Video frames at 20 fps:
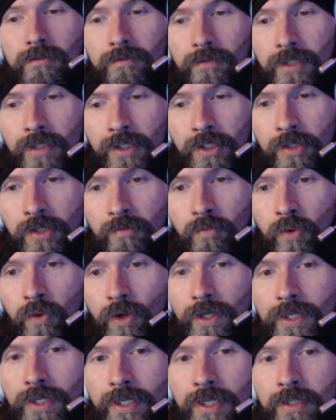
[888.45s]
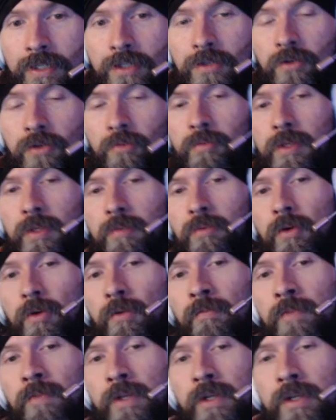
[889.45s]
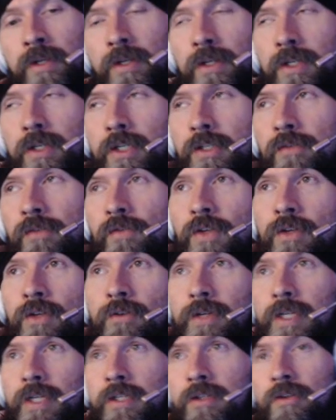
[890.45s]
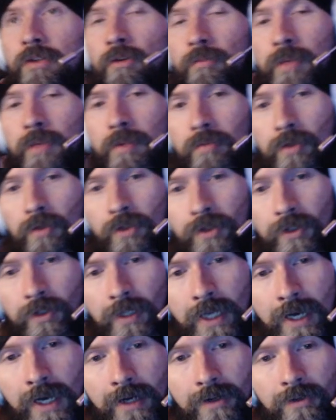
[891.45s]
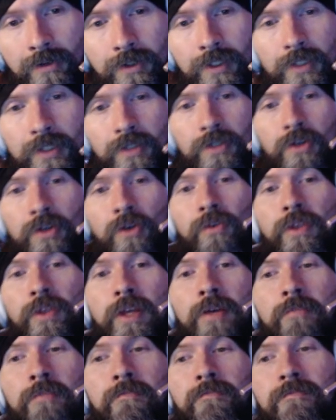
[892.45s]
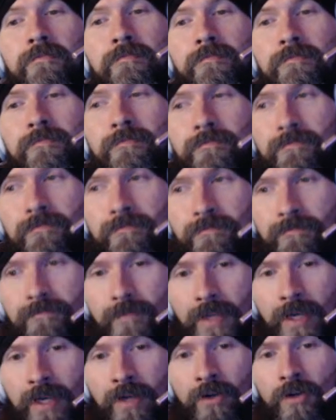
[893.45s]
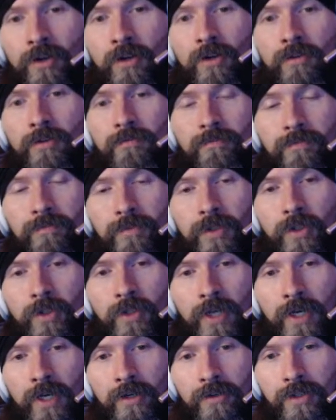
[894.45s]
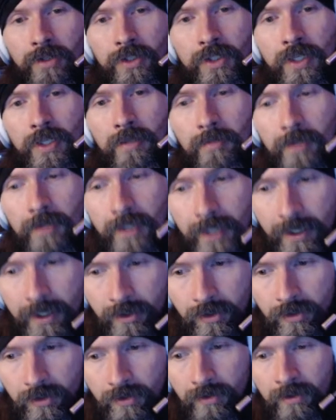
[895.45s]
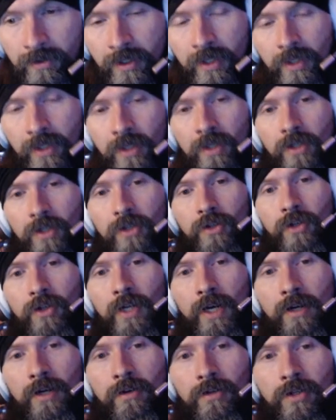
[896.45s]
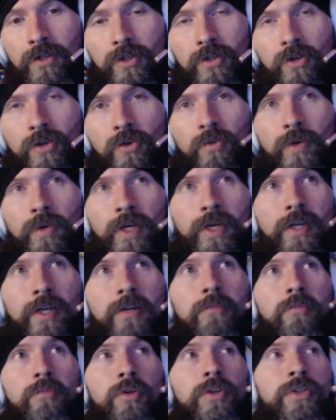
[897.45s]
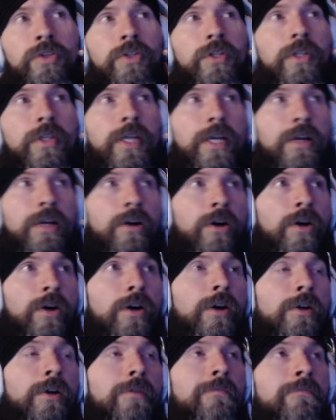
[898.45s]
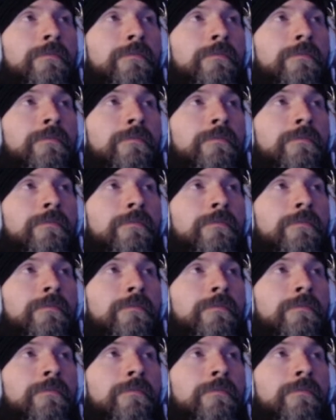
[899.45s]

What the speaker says: It's important to get to know people because if you don't get to know people, you're not going to know them at all. You're not going to see potential. You're not going to know what kind of person they are.